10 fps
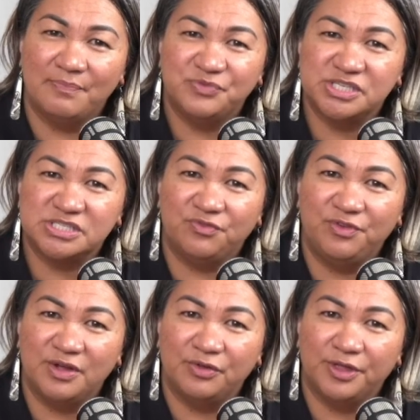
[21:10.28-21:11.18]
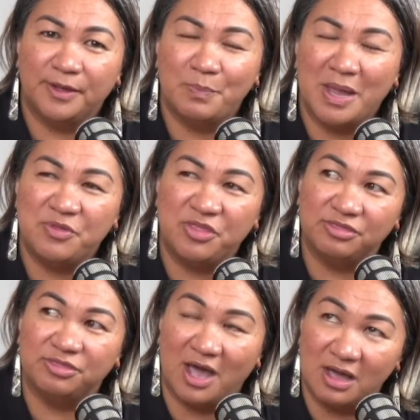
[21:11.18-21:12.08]
just feel that maybe the
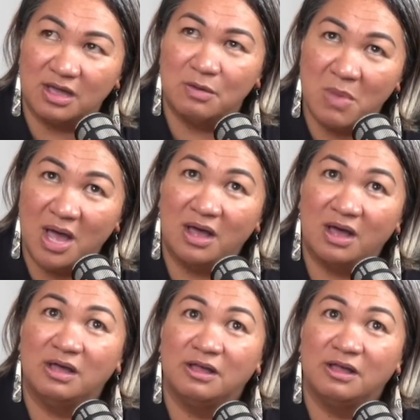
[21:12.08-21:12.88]
hakama,